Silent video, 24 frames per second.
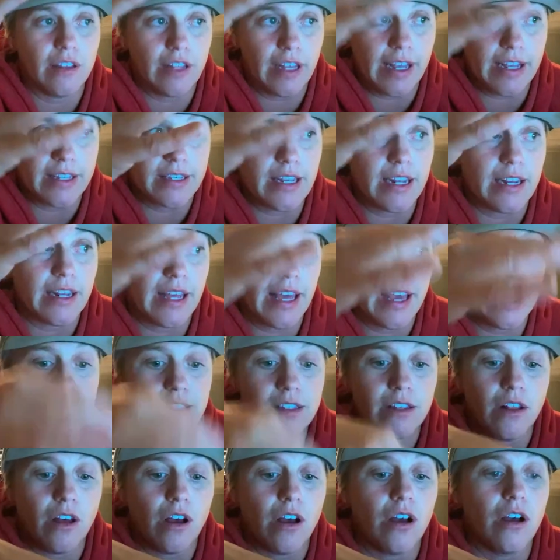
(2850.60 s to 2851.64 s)
like I said,
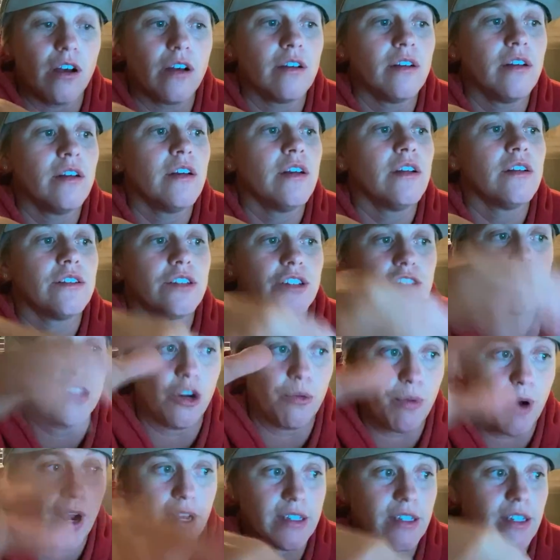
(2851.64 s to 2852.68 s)
case law to
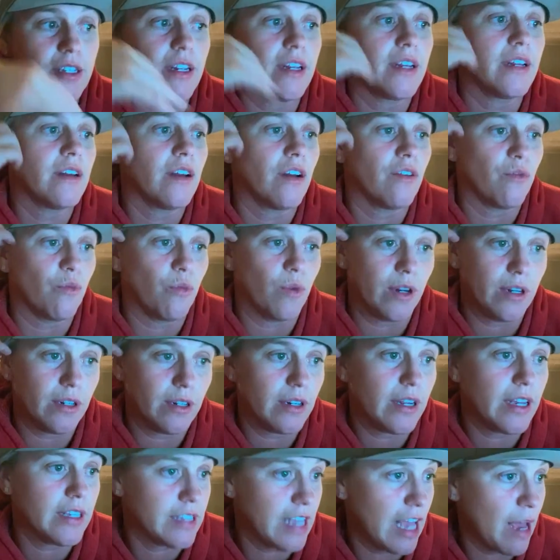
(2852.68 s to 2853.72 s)
show precedent of what
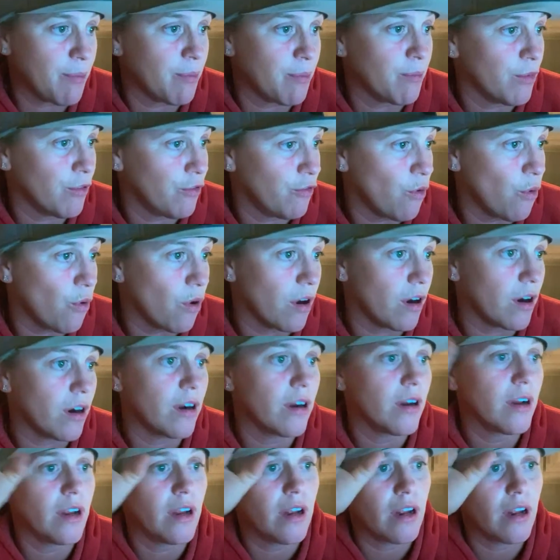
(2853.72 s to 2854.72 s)
has happened before,